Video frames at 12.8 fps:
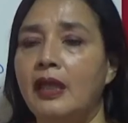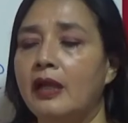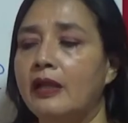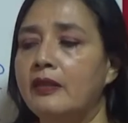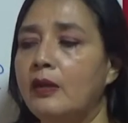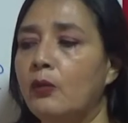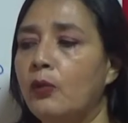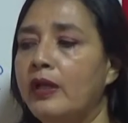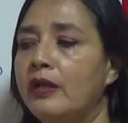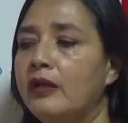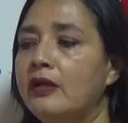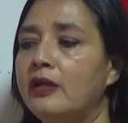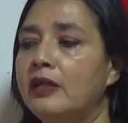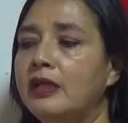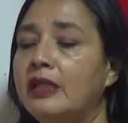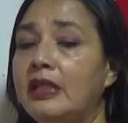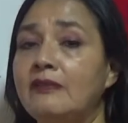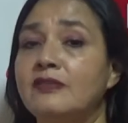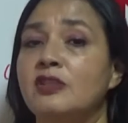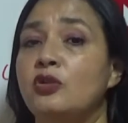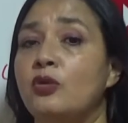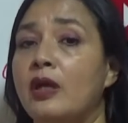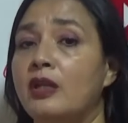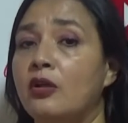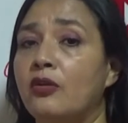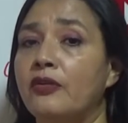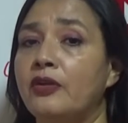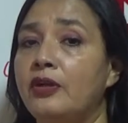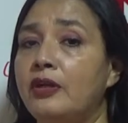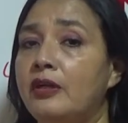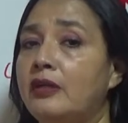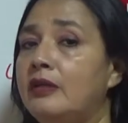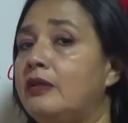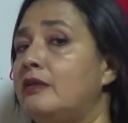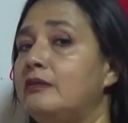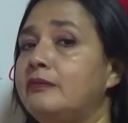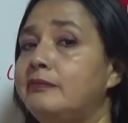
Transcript: and the waiter gives you another